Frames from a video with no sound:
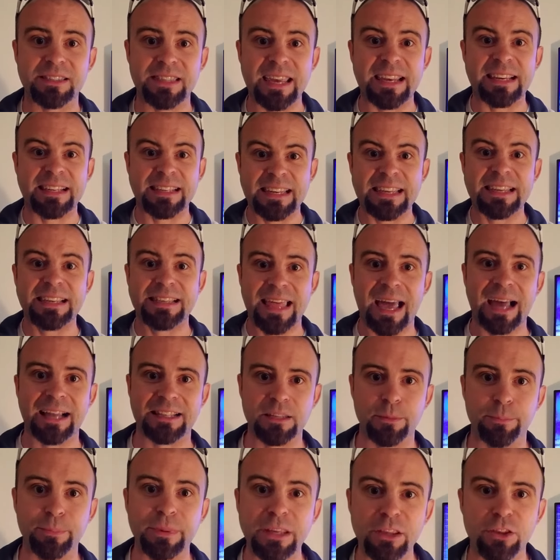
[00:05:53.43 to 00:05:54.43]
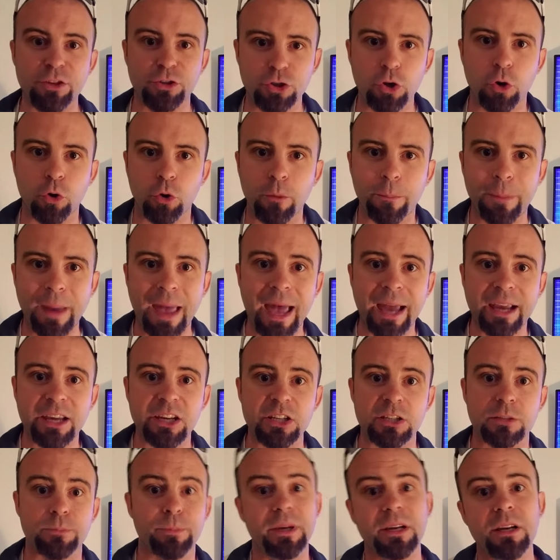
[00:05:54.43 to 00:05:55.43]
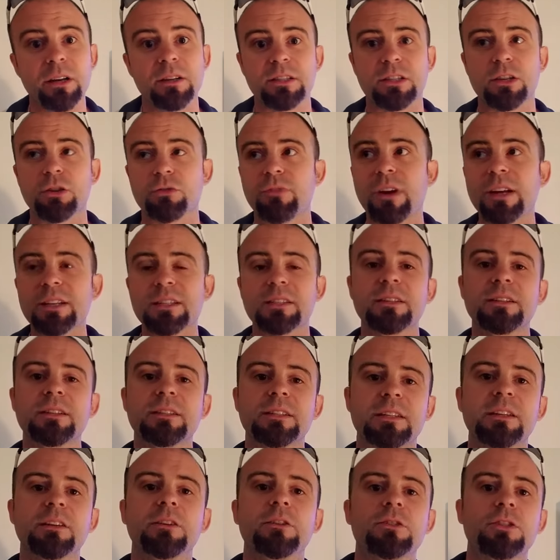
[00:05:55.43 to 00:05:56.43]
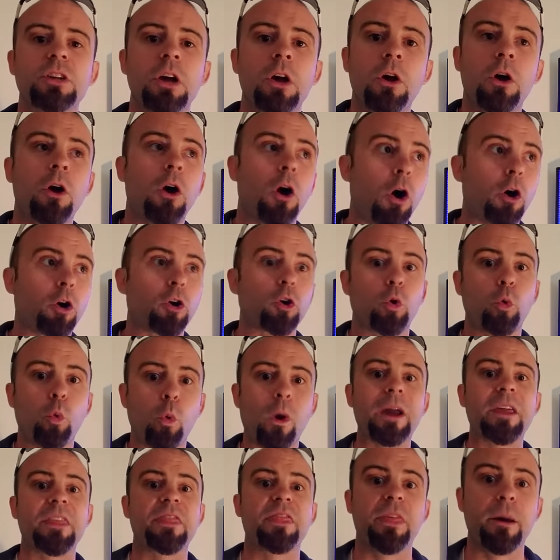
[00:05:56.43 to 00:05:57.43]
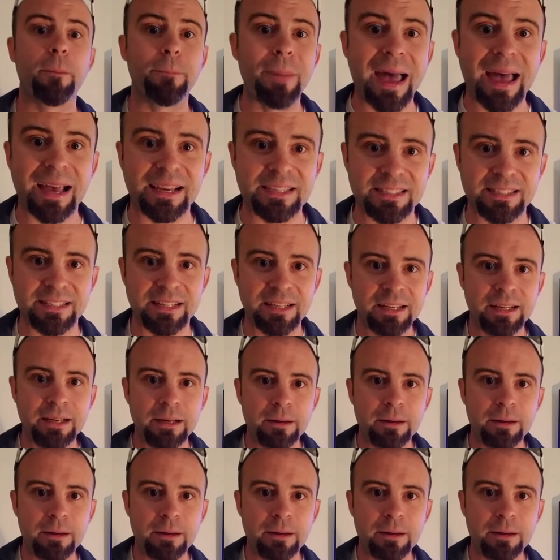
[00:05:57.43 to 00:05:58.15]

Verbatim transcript: they need that to be the total package because their wrestling skills aren't quite the best.